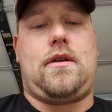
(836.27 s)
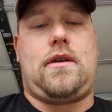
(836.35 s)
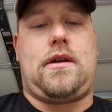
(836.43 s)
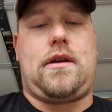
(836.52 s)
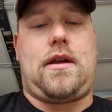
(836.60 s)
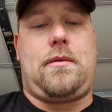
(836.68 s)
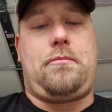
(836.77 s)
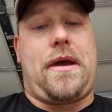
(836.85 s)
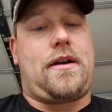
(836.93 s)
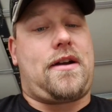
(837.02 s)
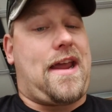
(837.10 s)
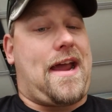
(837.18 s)
a
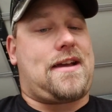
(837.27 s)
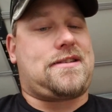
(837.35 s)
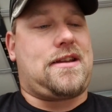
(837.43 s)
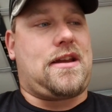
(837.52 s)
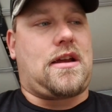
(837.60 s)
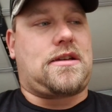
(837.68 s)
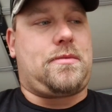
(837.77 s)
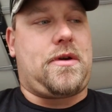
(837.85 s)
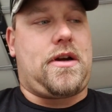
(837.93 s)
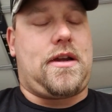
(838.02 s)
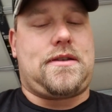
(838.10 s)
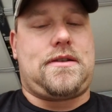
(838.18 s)
better casting
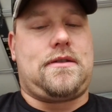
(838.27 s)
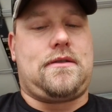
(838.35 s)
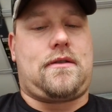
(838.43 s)
experience.